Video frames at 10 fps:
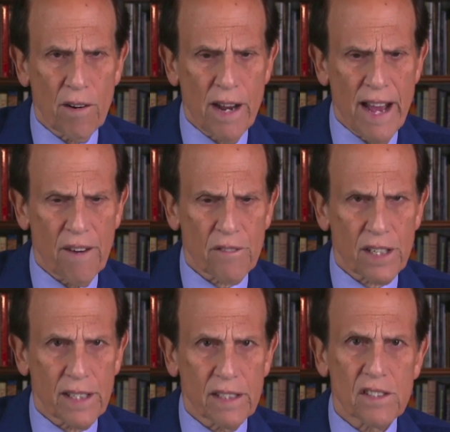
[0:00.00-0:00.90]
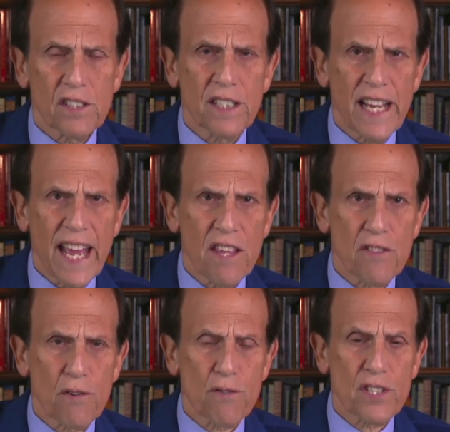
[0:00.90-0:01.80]
Africa. Today,
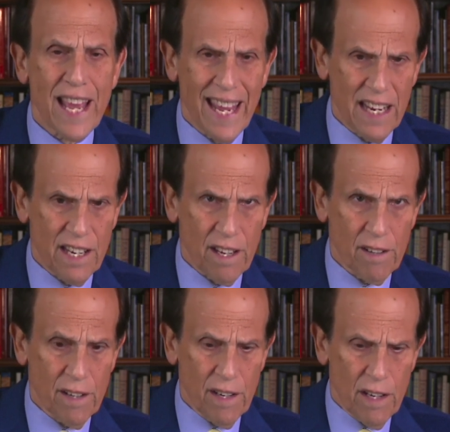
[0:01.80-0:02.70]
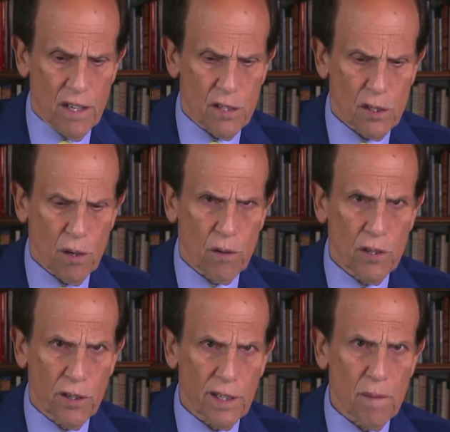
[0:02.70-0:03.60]
there's 80. So
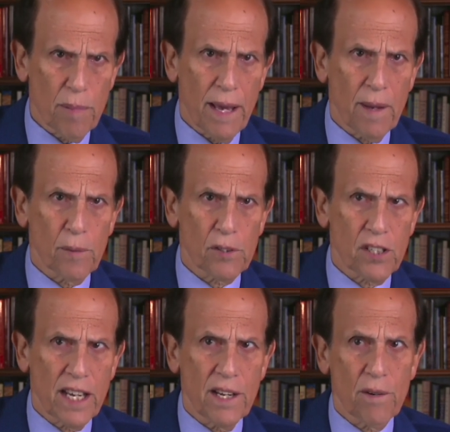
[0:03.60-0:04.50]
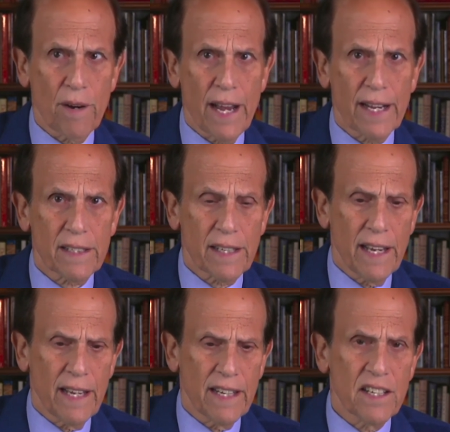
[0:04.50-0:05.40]
you're going to be able to interact.
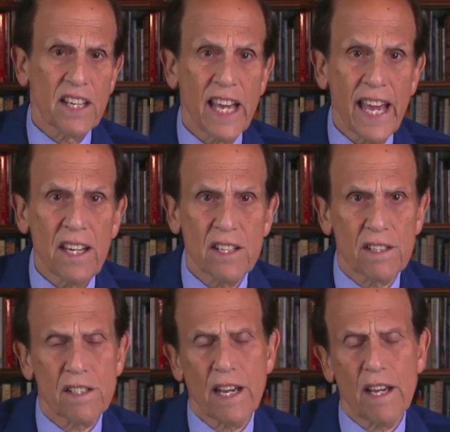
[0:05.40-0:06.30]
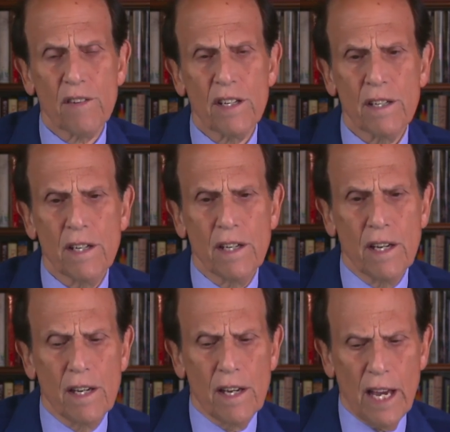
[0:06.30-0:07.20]
And in Kenya, David,
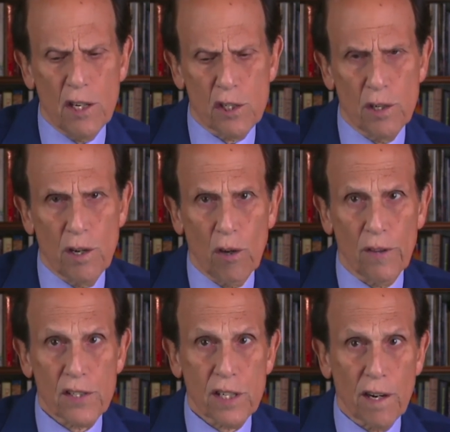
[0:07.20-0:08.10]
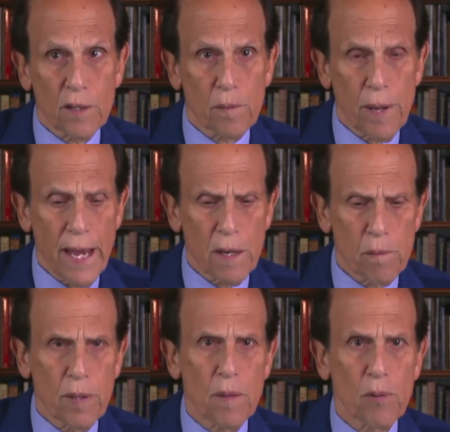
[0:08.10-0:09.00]
as you know, they started paying
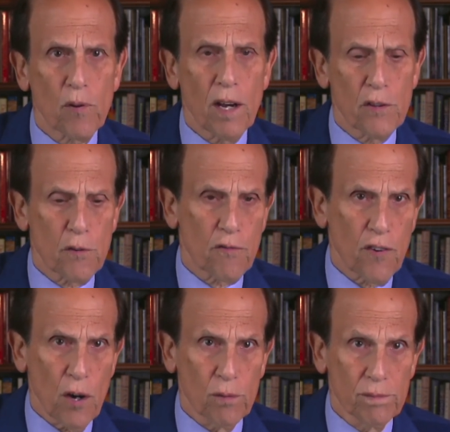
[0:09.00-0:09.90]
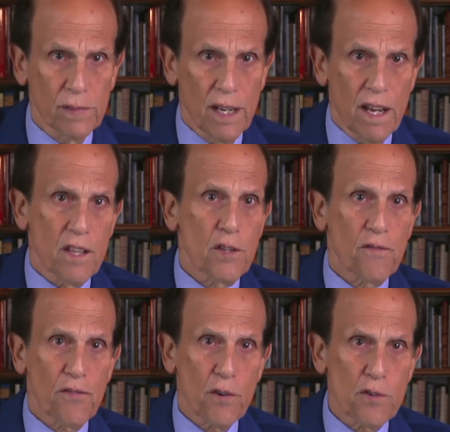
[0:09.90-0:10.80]
people on their phone. The
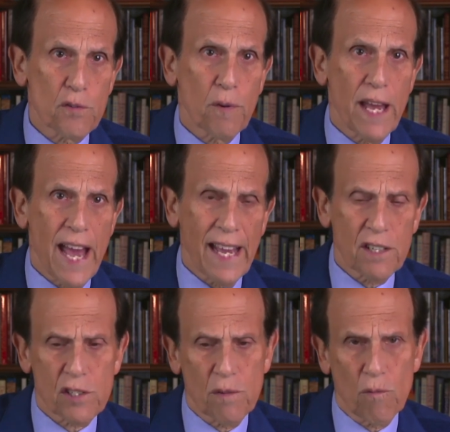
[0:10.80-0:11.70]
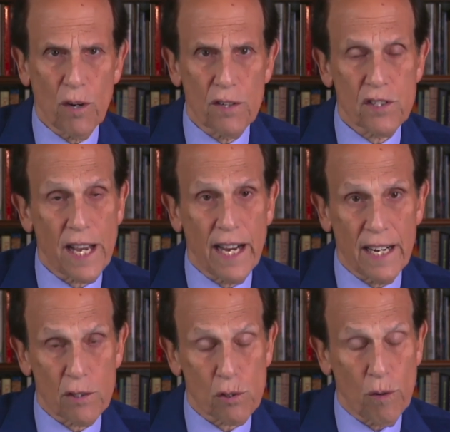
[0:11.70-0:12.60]
first reaction was they got a
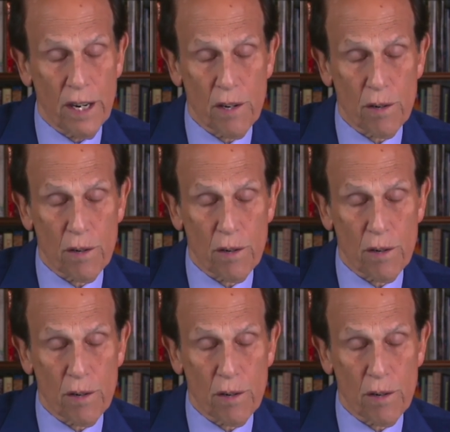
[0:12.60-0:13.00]
20 or